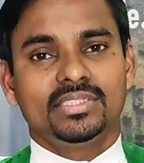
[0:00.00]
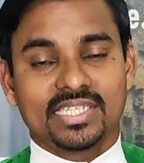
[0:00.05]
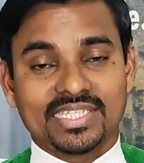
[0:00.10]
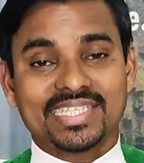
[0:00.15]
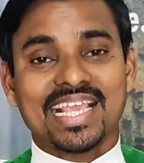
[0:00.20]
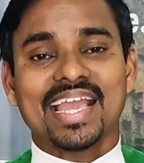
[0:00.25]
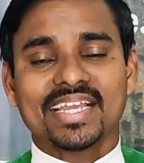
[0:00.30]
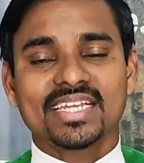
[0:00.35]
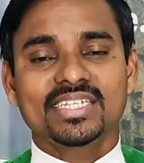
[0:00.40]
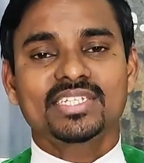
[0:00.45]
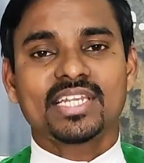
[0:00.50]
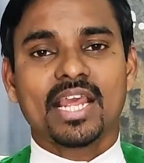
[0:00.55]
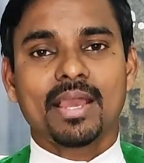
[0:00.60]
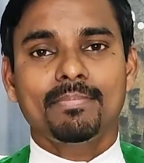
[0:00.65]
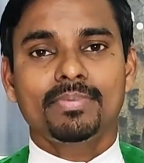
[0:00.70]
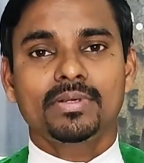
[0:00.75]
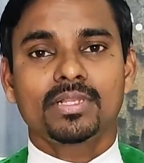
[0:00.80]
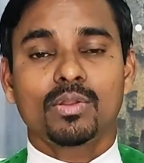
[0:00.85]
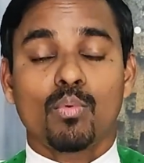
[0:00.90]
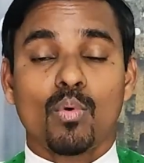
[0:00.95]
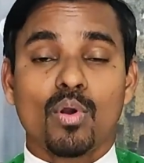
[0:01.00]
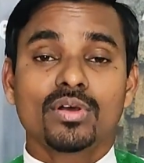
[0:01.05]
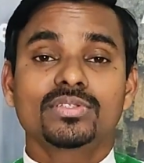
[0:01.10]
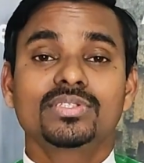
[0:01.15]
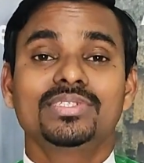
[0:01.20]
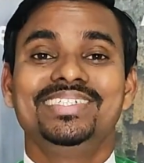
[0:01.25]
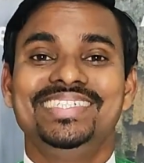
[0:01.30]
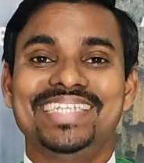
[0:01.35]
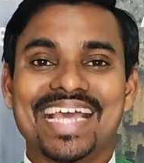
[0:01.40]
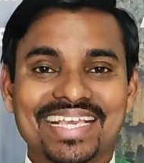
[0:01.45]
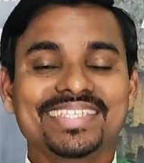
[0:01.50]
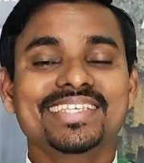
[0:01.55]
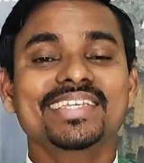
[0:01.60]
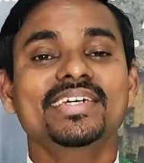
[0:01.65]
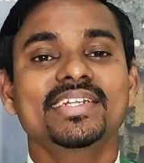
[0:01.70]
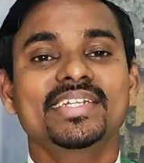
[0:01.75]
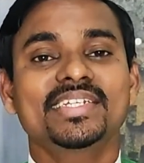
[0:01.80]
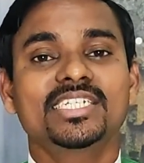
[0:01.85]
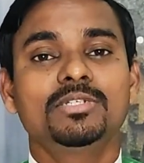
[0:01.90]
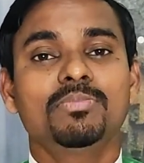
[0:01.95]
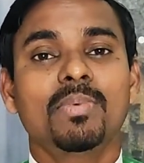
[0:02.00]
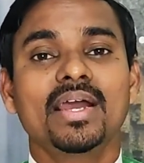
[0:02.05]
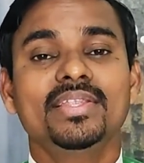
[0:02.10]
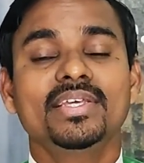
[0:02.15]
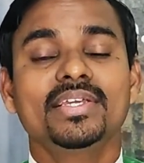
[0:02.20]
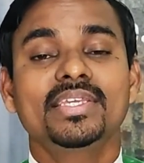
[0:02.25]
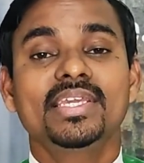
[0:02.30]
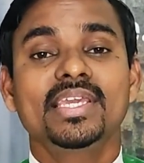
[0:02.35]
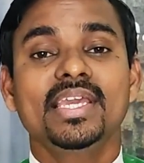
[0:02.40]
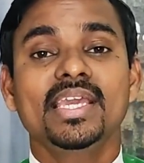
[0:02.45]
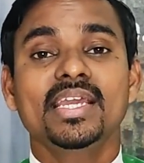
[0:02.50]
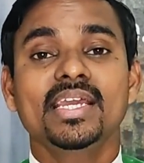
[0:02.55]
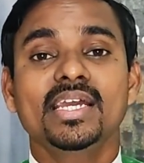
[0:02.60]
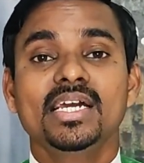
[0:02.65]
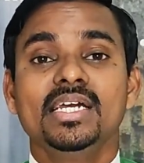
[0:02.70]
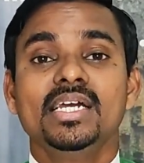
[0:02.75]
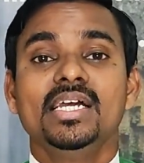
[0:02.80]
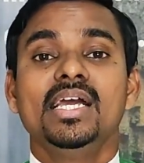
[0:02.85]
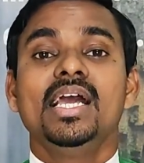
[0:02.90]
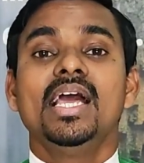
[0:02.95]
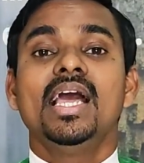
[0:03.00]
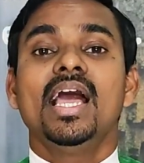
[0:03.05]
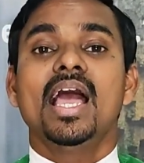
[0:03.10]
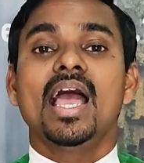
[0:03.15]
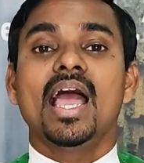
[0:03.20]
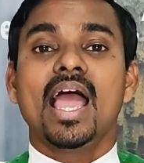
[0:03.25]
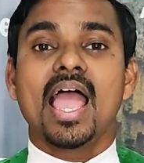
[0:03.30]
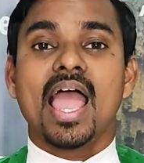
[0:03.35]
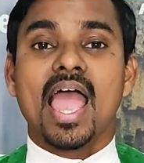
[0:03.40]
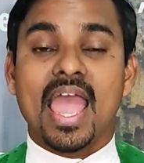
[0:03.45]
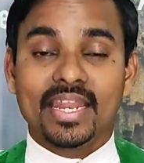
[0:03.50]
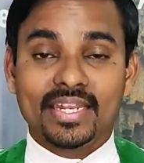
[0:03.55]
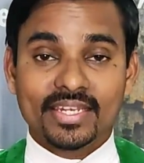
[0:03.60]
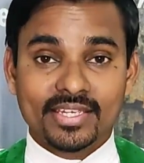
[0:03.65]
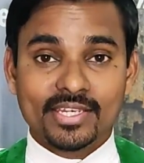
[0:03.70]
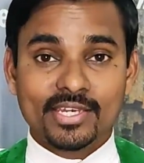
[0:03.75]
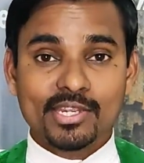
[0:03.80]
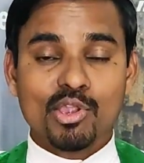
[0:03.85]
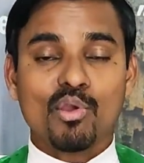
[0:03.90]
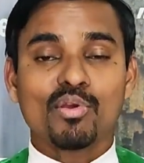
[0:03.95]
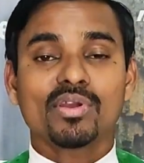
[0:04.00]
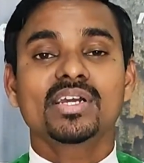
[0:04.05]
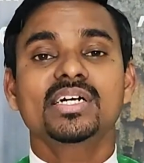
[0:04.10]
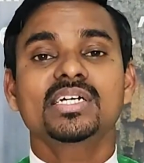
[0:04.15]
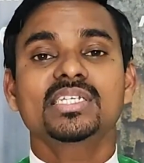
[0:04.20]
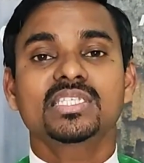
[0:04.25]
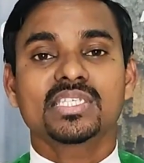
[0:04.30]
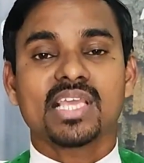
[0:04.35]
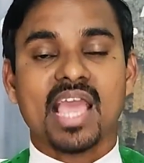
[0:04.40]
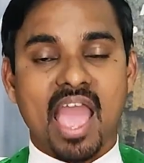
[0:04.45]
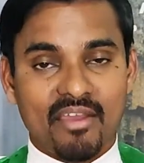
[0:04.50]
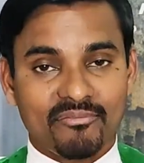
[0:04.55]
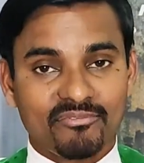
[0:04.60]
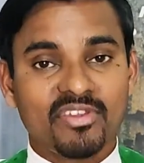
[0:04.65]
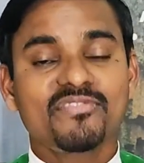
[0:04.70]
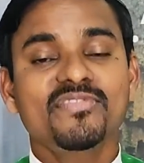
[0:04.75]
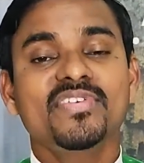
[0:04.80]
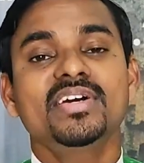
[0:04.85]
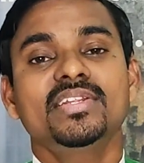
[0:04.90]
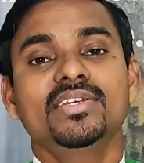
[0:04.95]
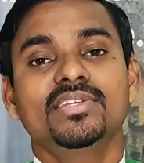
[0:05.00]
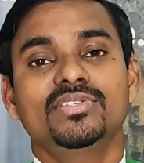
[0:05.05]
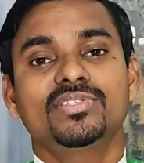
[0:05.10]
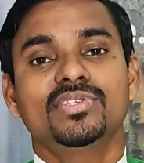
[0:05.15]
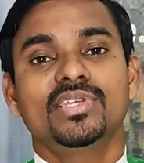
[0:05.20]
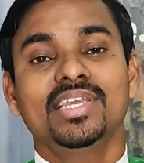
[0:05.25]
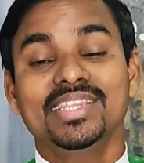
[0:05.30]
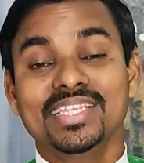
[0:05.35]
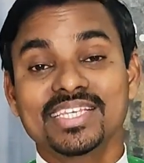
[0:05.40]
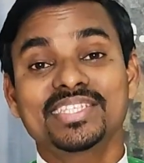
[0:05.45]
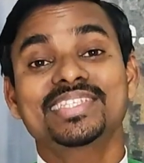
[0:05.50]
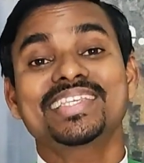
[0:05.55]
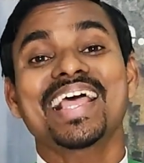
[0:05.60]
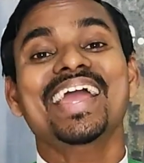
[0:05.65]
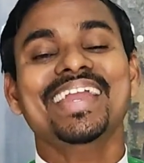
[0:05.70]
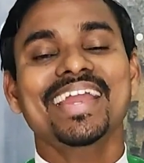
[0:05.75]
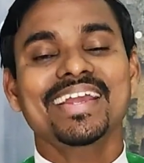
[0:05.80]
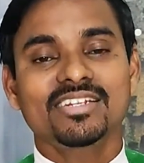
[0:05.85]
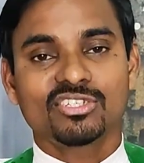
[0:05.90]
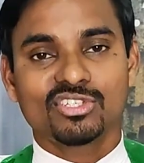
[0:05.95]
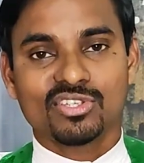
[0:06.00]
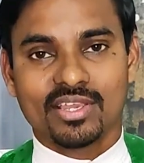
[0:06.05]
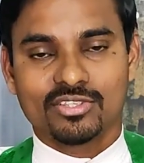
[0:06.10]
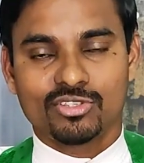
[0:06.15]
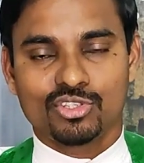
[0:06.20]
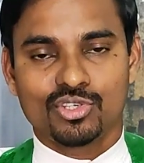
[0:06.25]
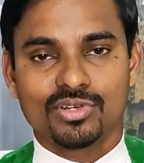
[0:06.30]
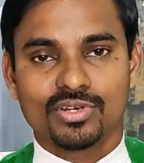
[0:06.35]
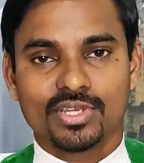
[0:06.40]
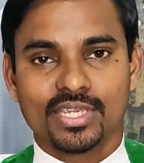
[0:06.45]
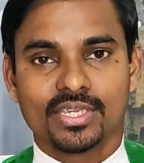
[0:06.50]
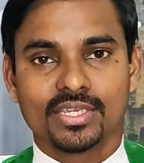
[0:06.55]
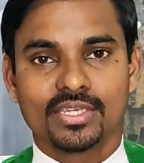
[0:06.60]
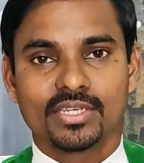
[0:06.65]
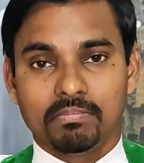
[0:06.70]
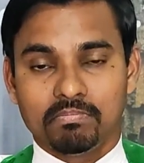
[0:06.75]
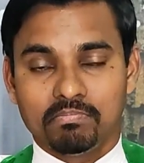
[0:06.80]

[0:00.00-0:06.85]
The second temple was desecrated by the king Antiochus Epiphanes in the 2nd century.